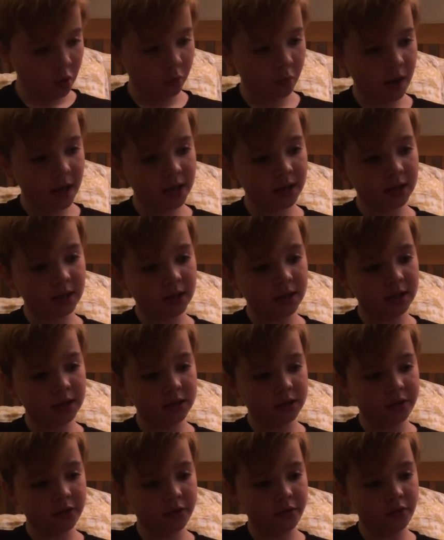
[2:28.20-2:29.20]
went
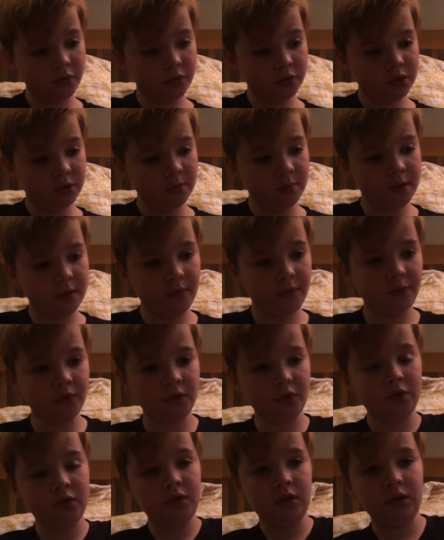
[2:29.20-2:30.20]
into somewhere
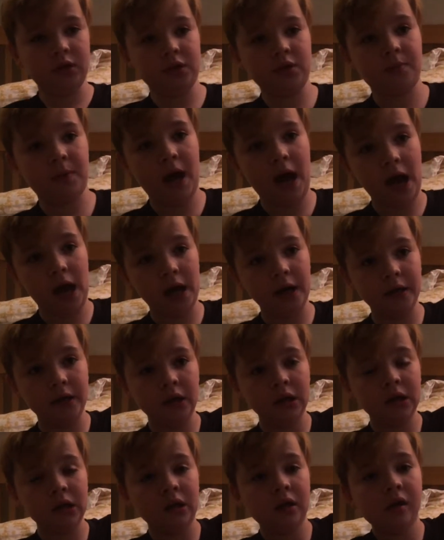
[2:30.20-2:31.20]
for, in Japan,
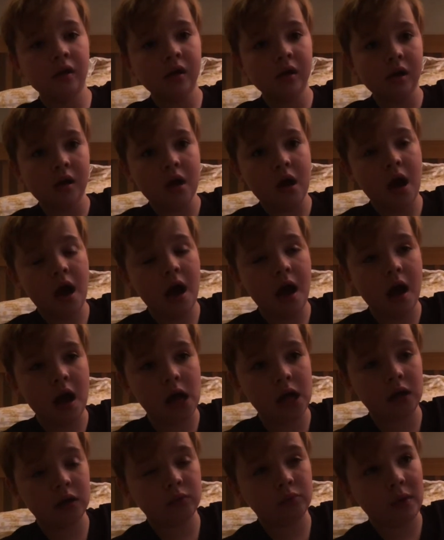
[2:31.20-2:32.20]

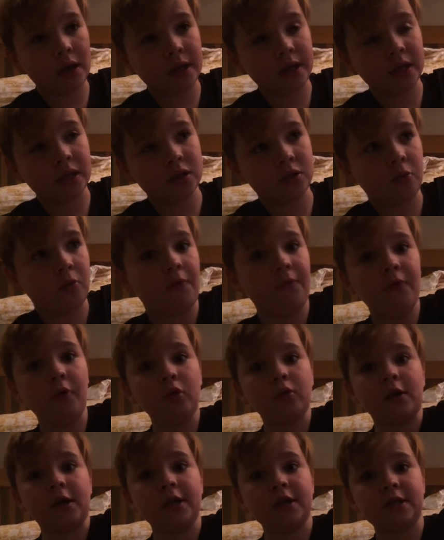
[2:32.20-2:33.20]
uh, went into a
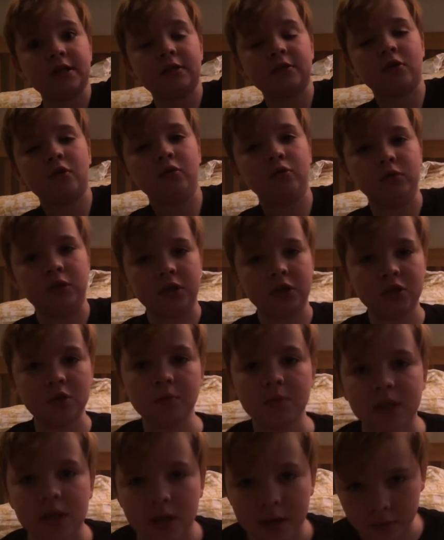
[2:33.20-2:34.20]
forest called the
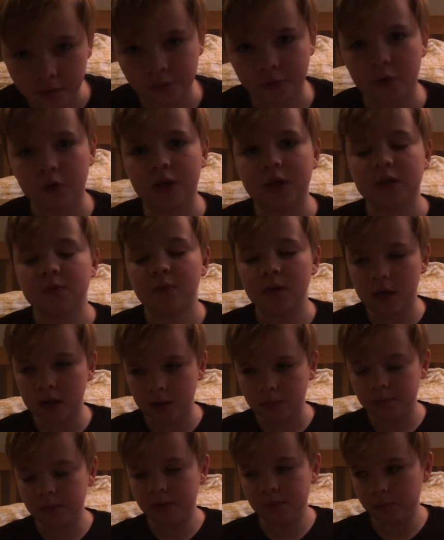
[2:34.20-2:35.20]
Suicide Forest, where
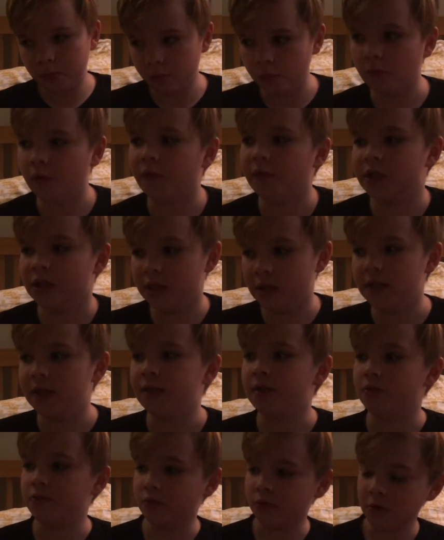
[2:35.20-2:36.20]
people obviously
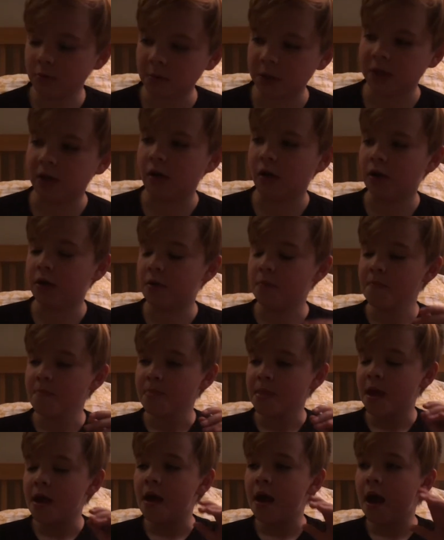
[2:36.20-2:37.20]
do suicide.
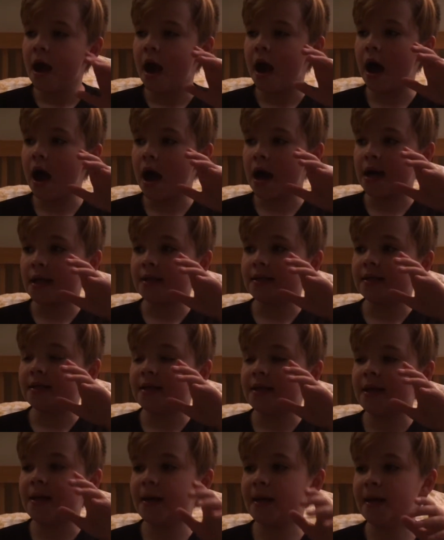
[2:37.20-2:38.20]
And
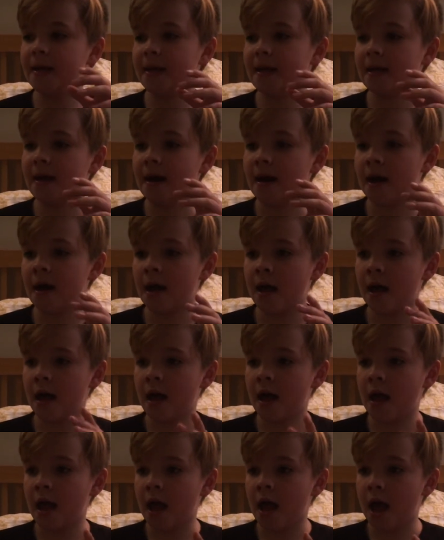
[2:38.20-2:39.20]
he
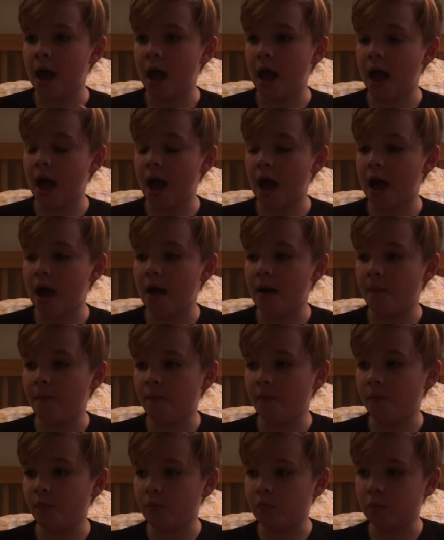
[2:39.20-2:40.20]

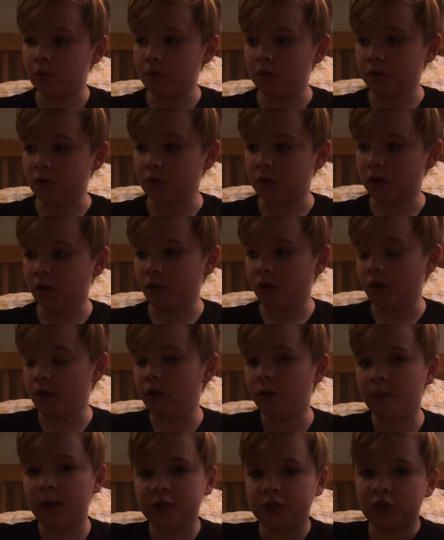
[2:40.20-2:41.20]
um, was going,
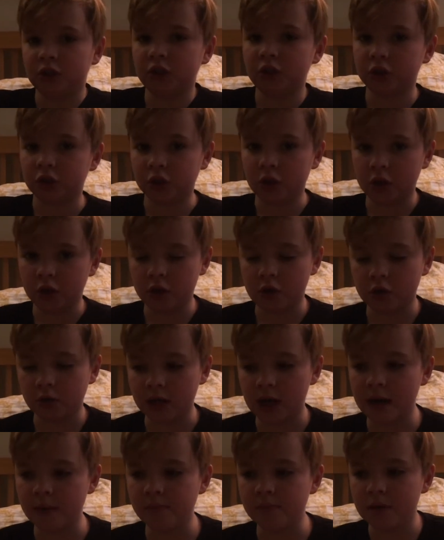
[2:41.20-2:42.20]
originally just going to go
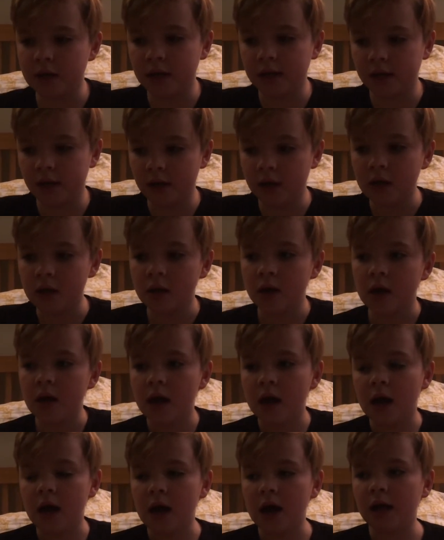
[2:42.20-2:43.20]
camping,
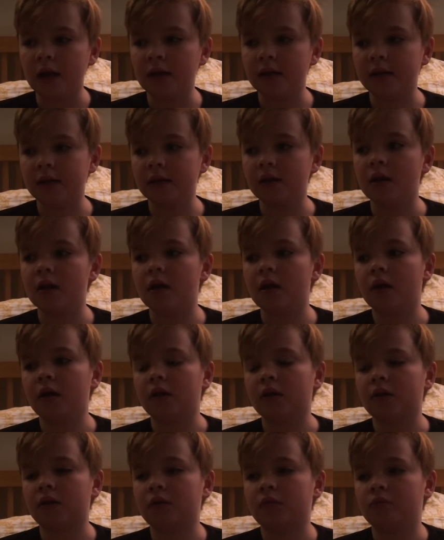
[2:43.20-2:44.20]
and uh,